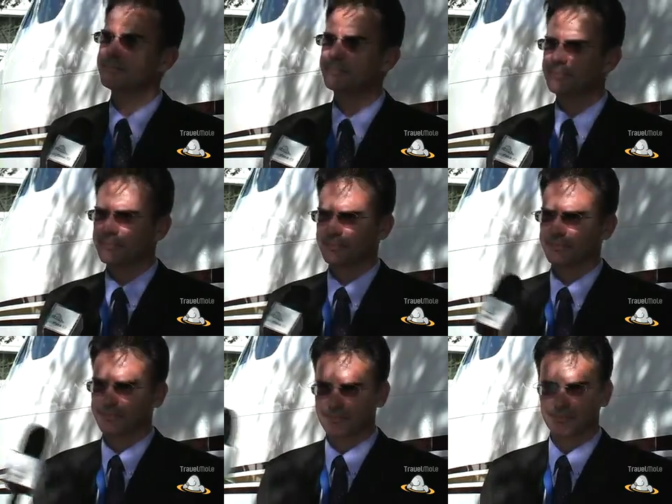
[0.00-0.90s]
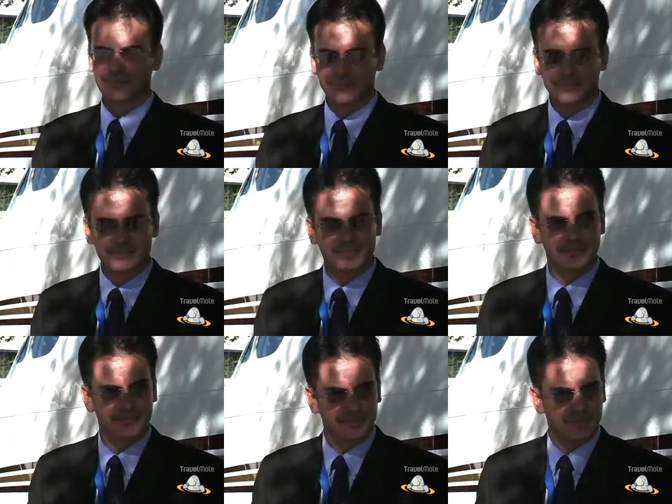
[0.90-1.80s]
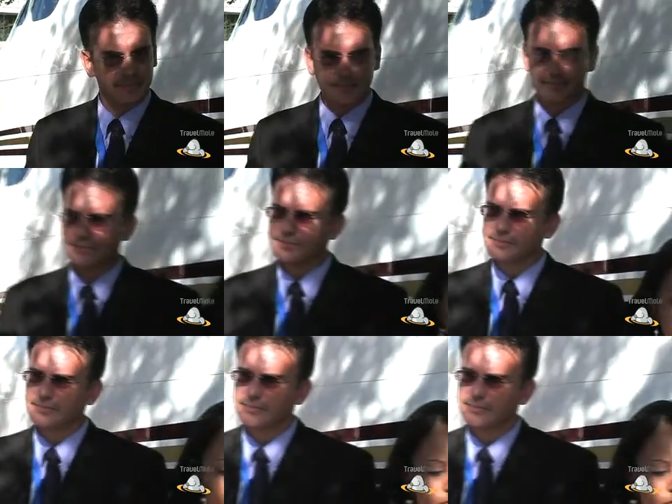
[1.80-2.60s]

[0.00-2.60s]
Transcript: Excellent. And Debbie, finally, do you, do you uh,